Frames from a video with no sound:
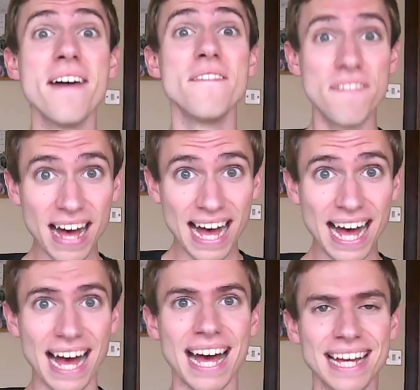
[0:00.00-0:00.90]

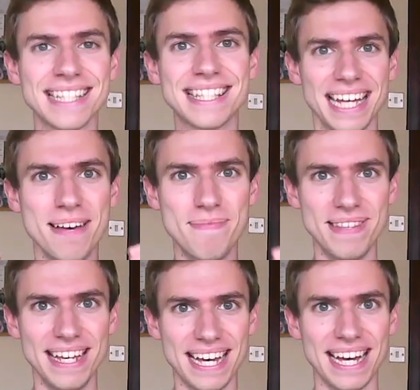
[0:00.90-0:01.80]
20. Très
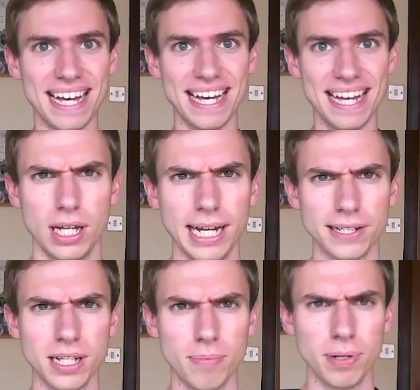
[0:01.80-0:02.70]
bien.
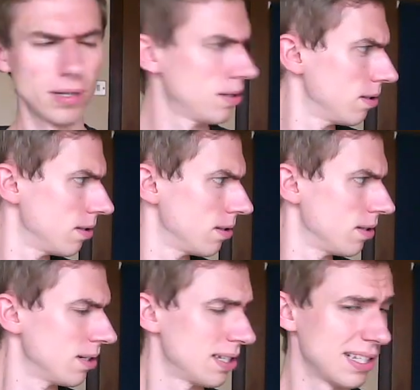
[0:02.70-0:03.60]
Next up.
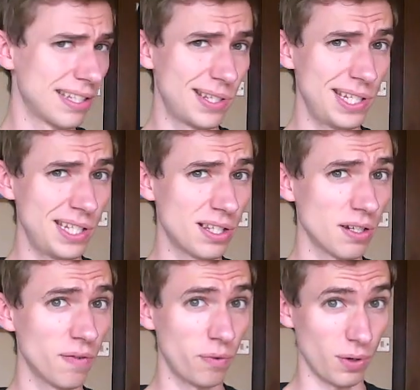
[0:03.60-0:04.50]

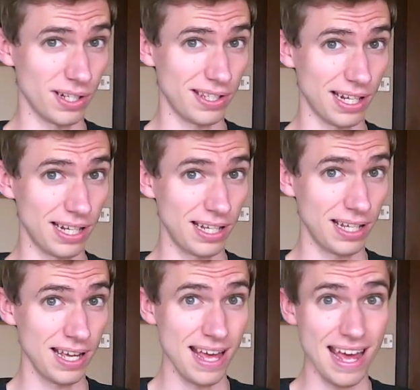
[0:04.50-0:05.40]
6 × 5
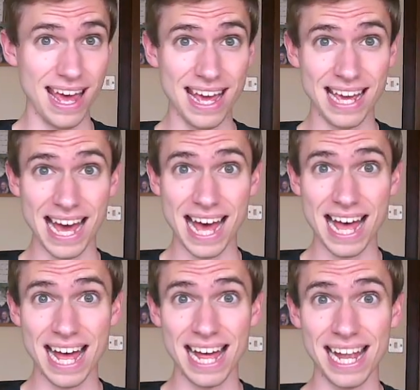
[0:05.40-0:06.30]

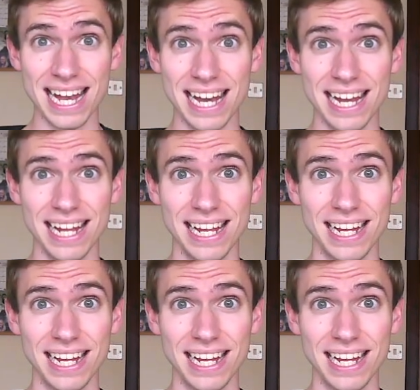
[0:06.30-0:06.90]
égale